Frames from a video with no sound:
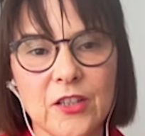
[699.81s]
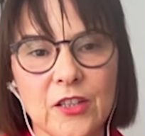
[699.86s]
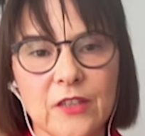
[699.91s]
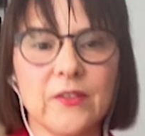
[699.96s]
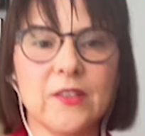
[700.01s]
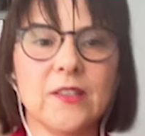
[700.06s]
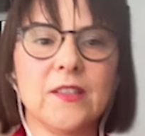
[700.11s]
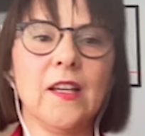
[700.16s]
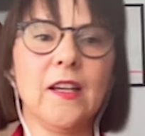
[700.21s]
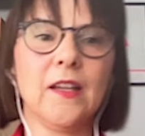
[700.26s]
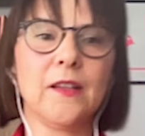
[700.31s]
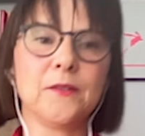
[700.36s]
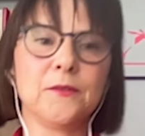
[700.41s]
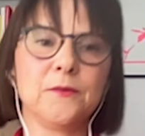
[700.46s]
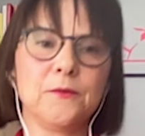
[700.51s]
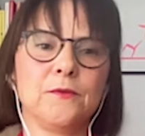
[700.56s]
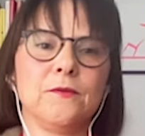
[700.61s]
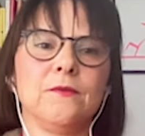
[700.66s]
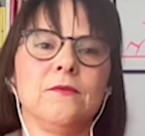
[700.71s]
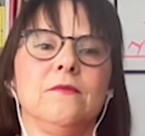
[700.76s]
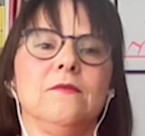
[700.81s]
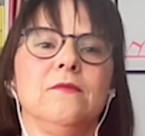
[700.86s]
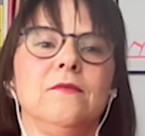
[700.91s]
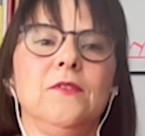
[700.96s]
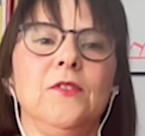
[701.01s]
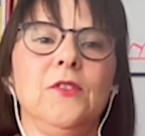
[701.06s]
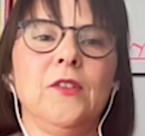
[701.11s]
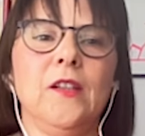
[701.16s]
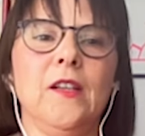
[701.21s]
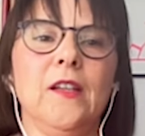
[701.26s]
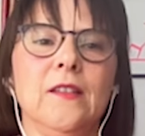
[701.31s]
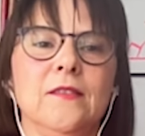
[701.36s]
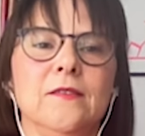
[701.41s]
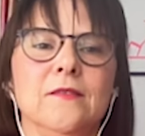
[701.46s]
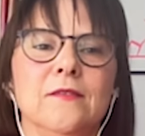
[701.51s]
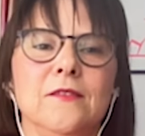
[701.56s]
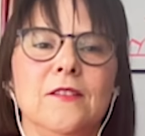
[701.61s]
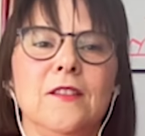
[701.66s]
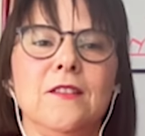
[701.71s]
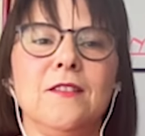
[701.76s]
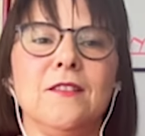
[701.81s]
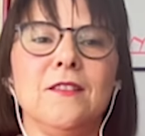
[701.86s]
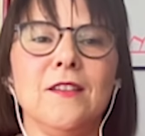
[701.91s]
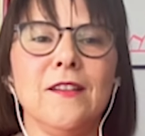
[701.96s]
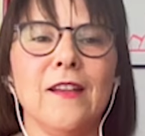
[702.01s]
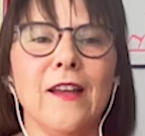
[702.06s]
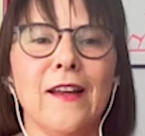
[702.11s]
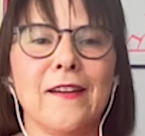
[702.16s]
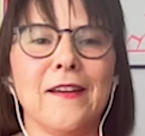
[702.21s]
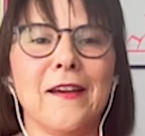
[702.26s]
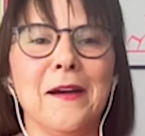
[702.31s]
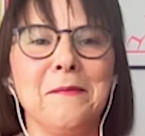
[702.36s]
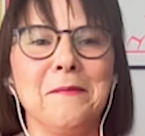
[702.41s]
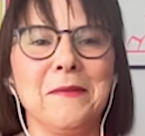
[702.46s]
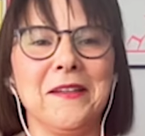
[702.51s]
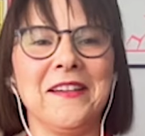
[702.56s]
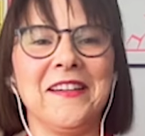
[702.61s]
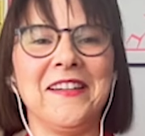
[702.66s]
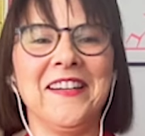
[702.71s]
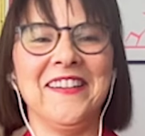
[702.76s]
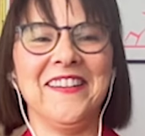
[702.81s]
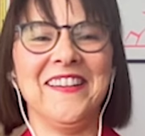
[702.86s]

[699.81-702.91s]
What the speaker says: And was like, okay, didn't see that coming.